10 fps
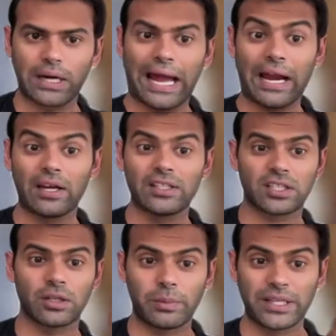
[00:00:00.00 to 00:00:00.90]
Analysts
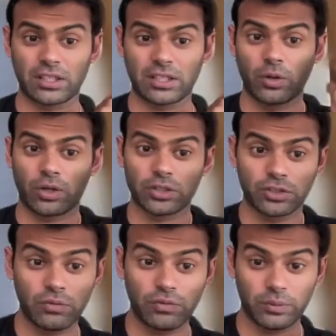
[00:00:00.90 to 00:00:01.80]
can basically go
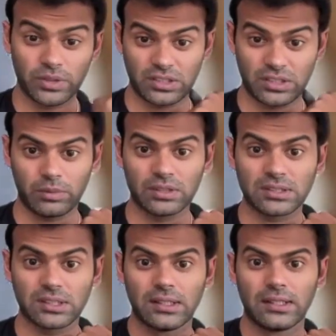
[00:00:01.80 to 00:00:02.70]
consume from these tables.
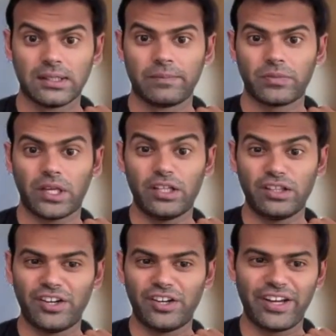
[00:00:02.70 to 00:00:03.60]
In the
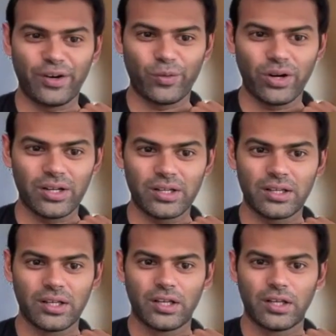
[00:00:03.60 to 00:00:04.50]
narrator world,
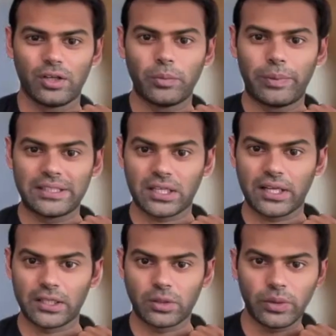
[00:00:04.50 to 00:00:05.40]
you basically
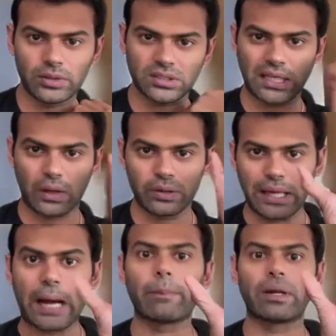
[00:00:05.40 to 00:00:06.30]
are doing this now in the
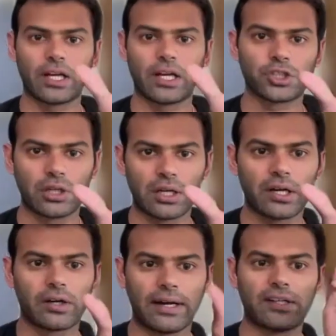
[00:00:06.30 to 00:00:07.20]
application
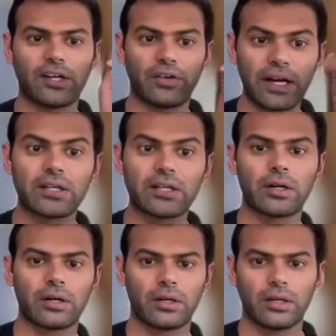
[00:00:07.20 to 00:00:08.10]
layer, right?
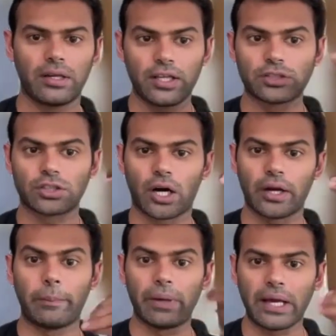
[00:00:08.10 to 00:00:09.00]
Narrator is got a
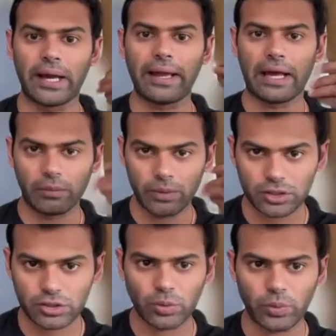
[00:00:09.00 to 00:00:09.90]
BI element
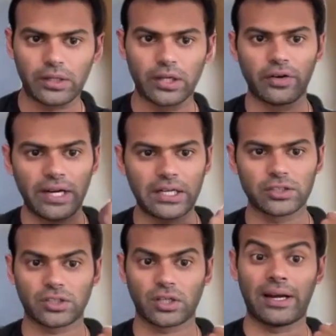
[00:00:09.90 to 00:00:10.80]
to it.
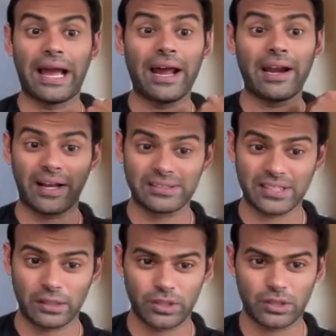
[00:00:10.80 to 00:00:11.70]
Narrator's got an analyze
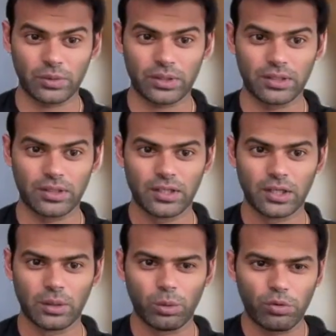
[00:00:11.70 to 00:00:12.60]
element to it.
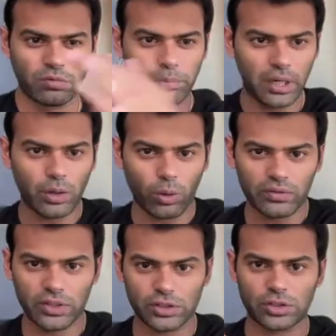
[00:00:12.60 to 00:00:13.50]
But we've built all of
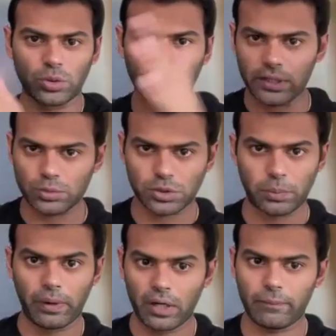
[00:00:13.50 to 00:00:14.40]
these toolings
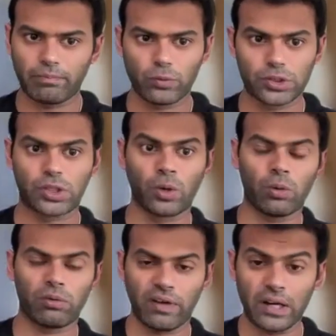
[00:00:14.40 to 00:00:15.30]
which
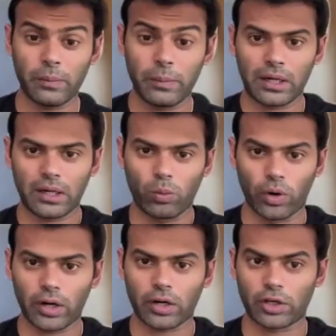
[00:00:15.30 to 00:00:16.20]
go fundamentally
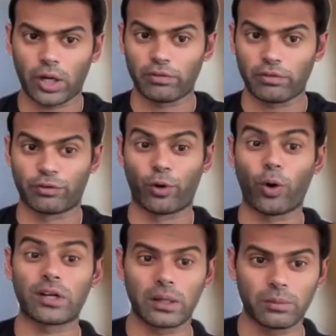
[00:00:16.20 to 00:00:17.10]
work on top of raw
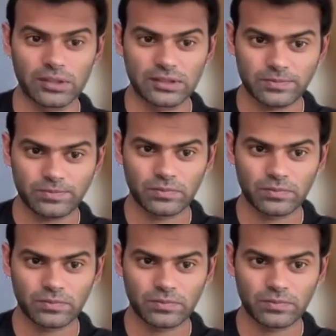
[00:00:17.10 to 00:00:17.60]
tables.